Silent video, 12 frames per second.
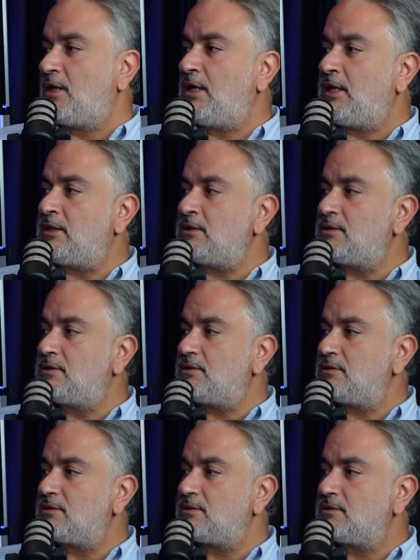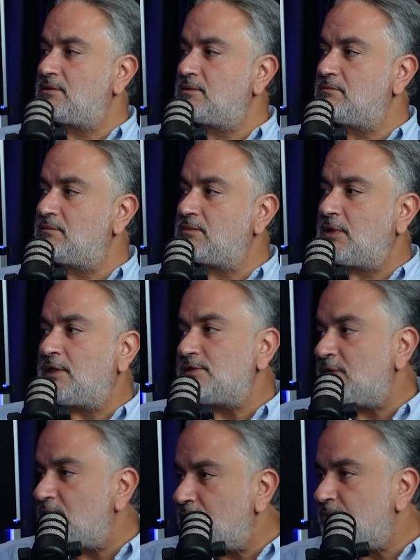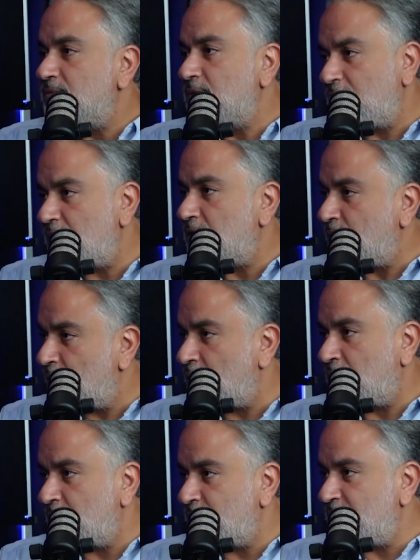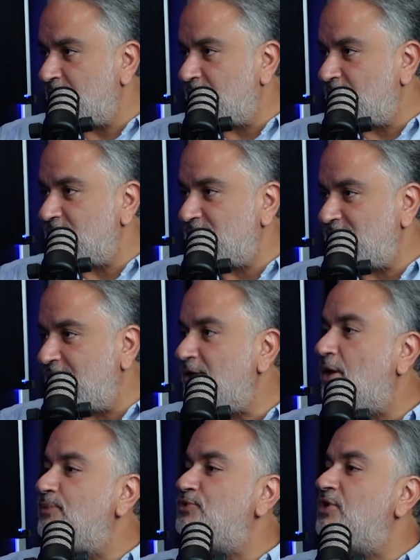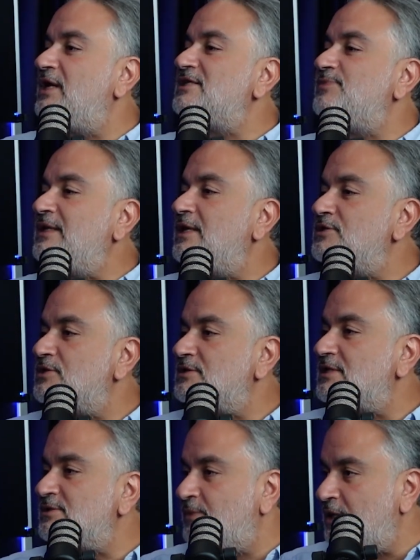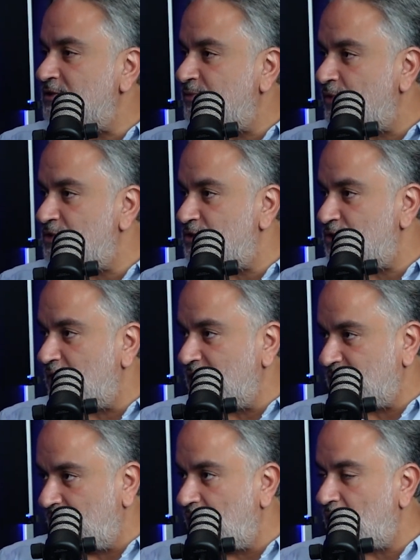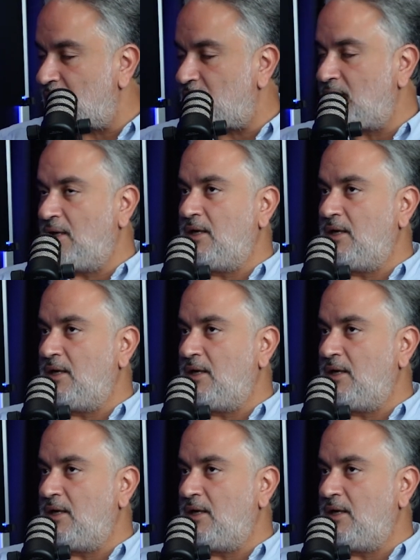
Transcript: And I say, great, I'm gonna stay up to your expectations as much as I can,